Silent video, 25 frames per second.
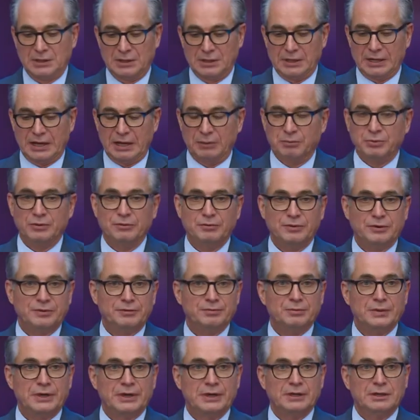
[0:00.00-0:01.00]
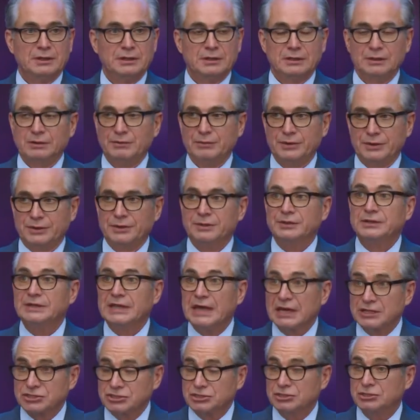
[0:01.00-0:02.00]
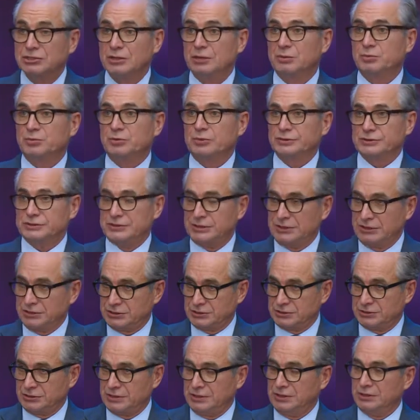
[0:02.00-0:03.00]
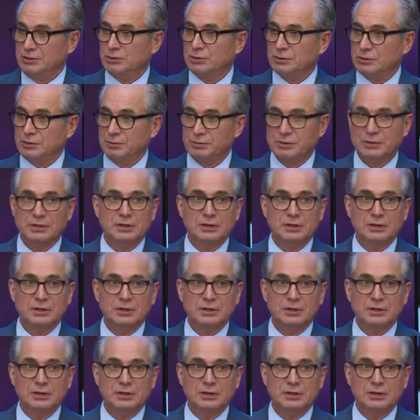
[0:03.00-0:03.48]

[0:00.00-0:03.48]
happy with a national procedure in Europe,